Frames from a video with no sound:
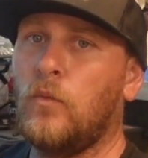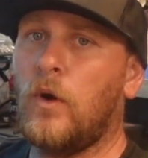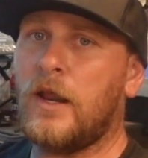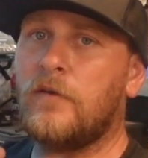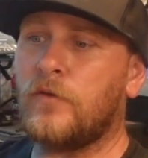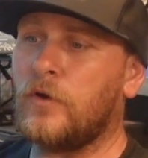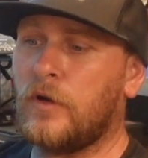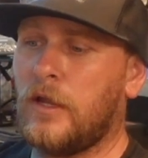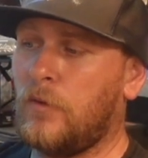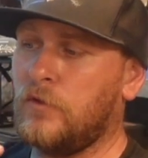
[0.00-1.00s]

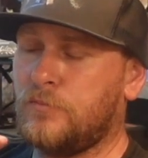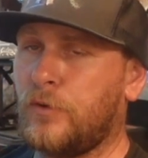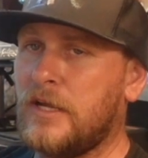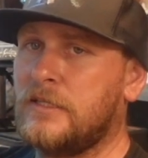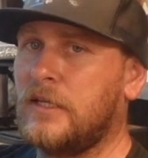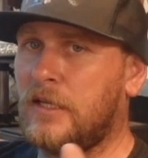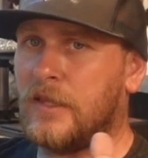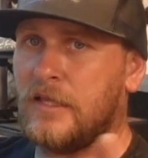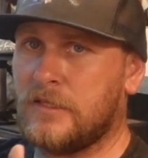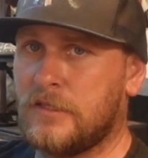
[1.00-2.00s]
whatever it was pressed
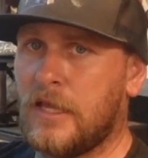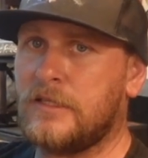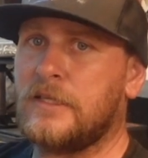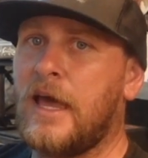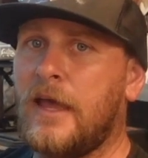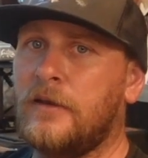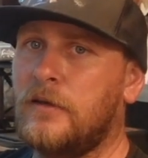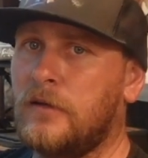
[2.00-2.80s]
in, that's that.